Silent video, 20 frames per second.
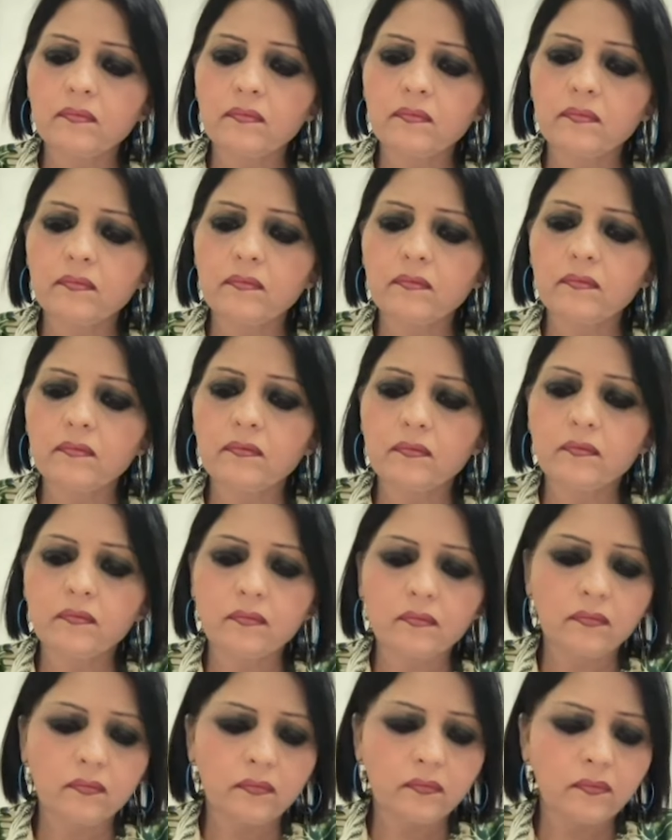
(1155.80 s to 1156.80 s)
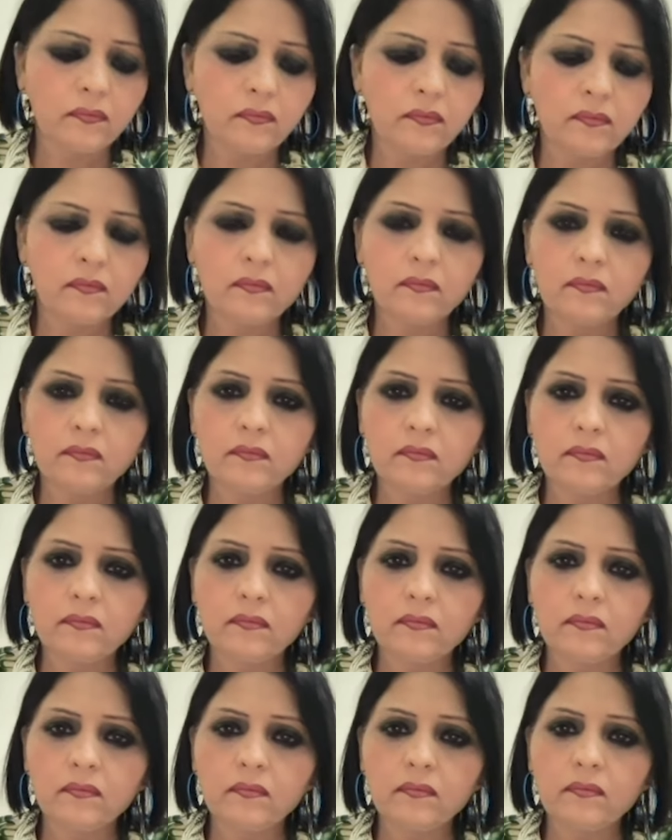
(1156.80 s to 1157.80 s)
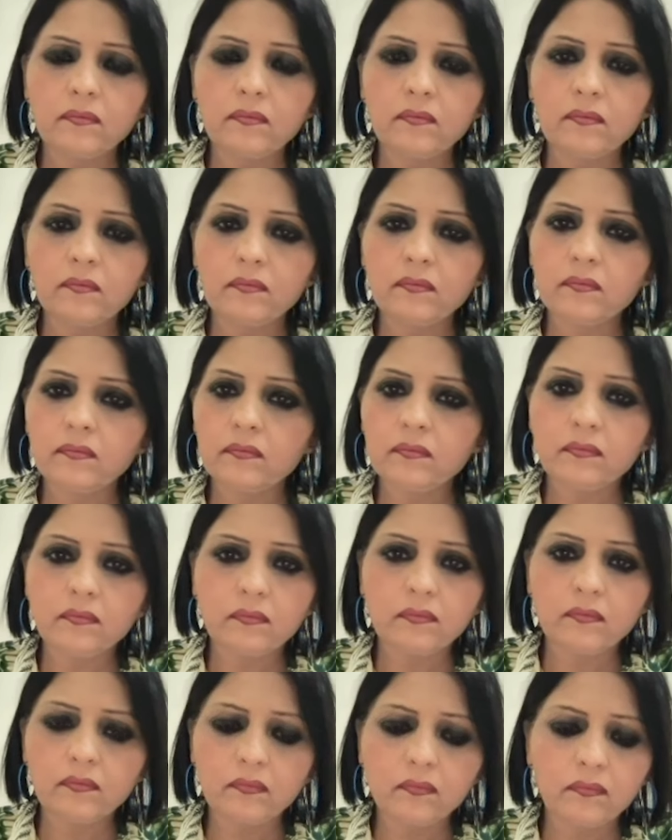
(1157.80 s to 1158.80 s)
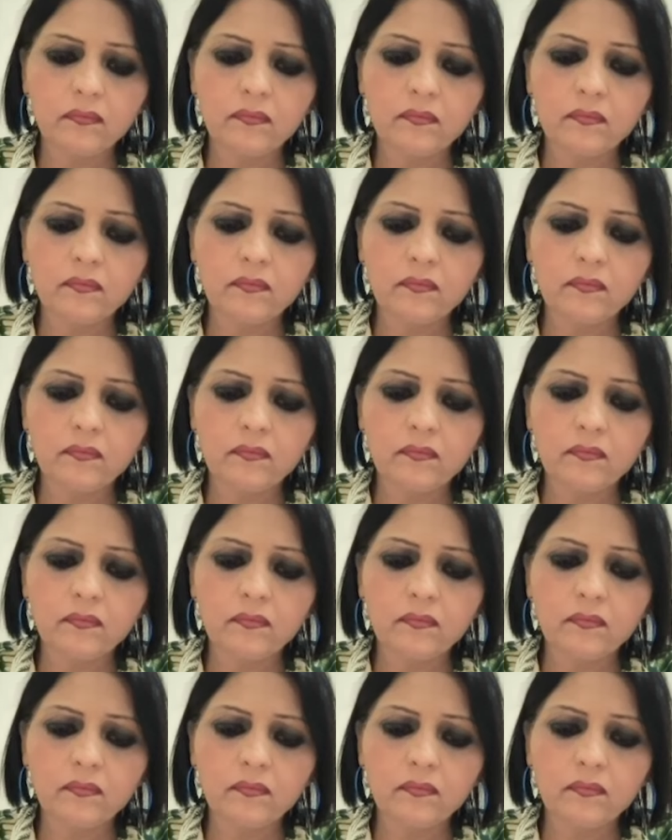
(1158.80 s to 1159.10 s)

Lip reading: (silent)